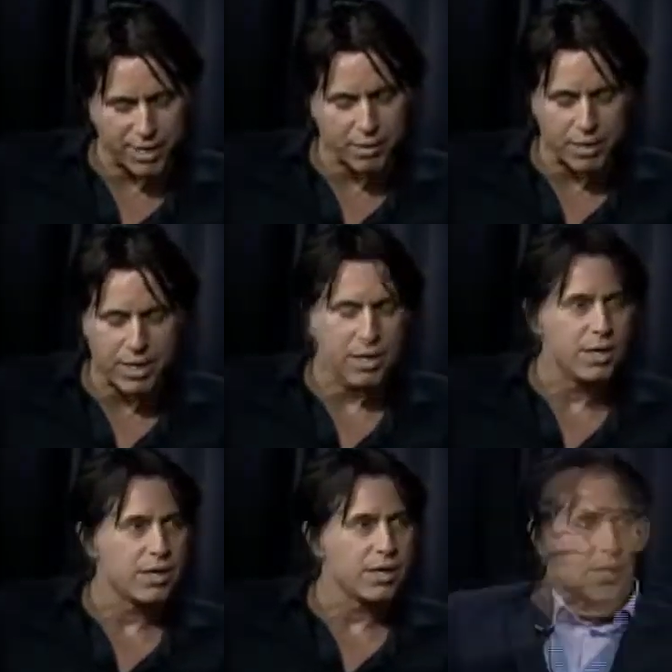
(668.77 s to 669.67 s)
Well, that's what
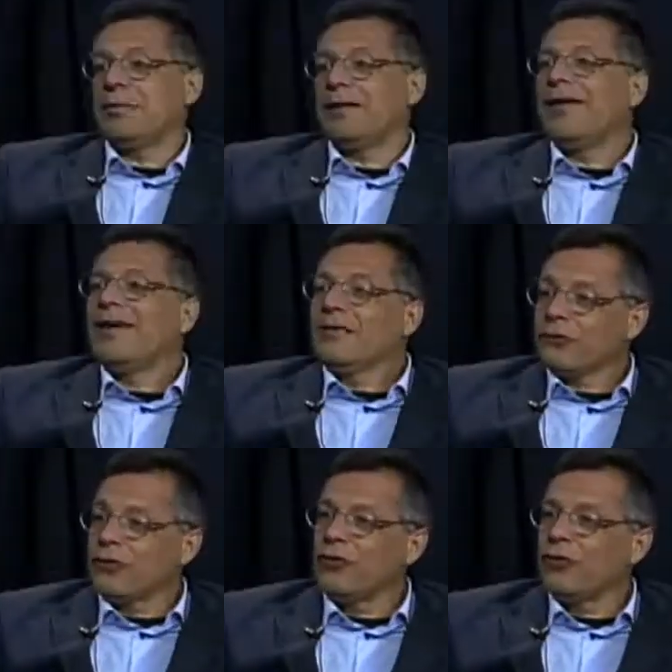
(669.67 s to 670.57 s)
seems to be.
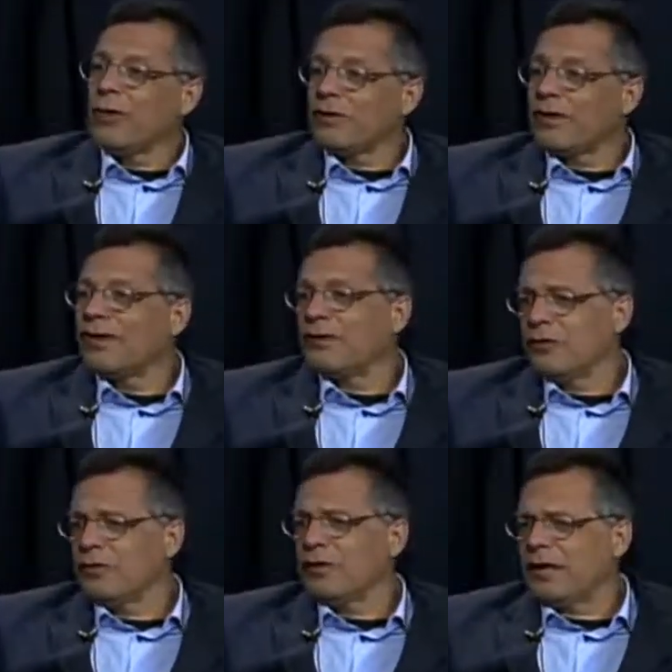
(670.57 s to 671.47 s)
So
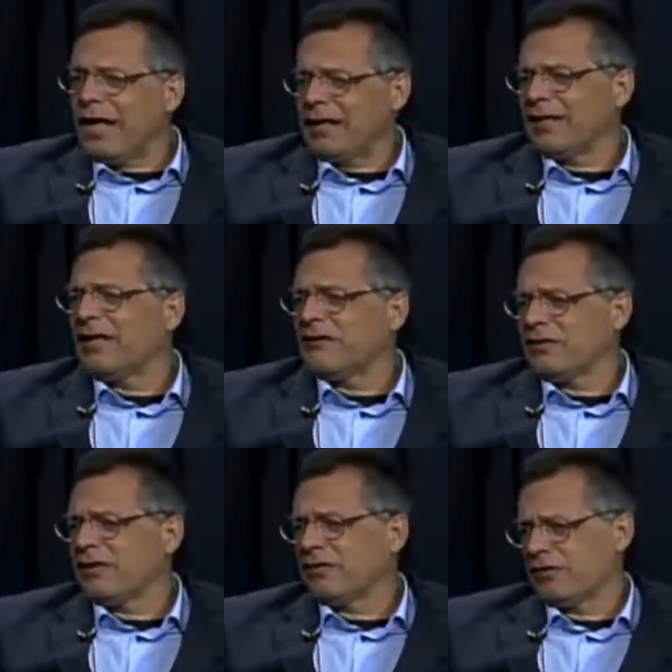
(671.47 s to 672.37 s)
you've been
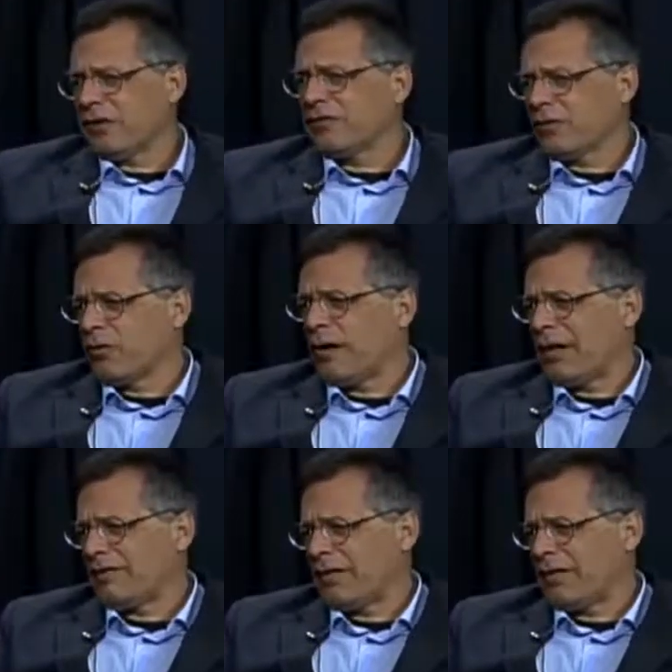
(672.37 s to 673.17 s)
analyzing this stuff for a while, Vox.